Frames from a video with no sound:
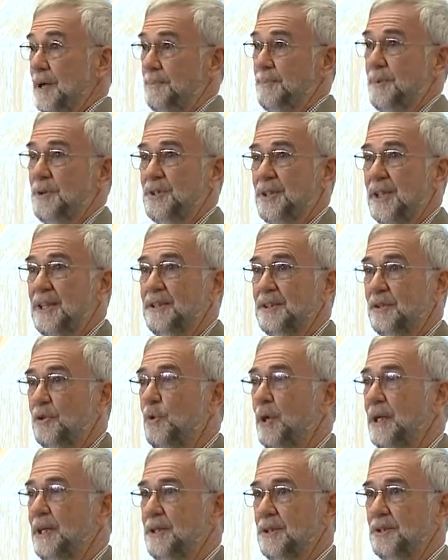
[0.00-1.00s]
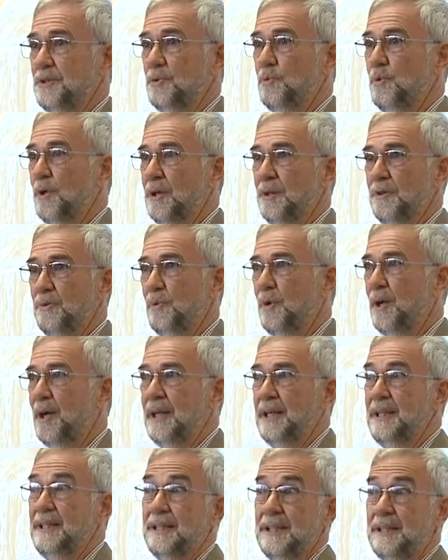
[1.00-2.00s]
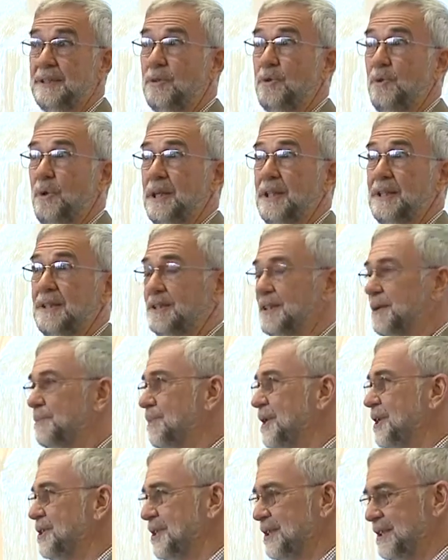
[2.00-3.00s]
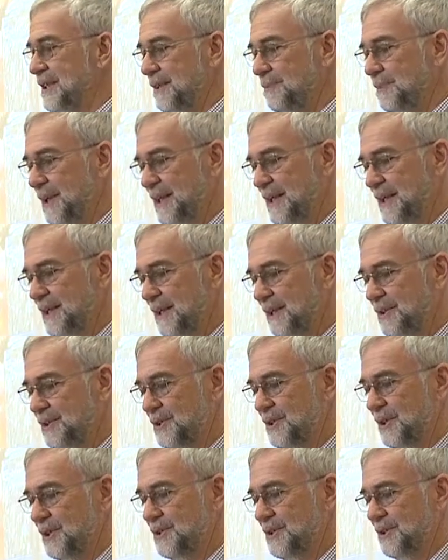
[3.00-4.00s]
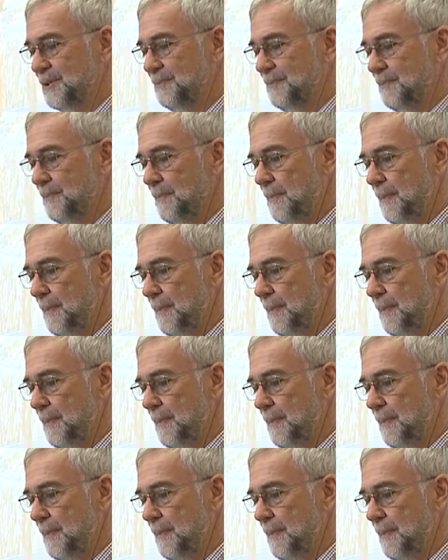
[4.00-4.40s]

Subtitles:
represent Quakers worldwide, and Quakers are present in many countries.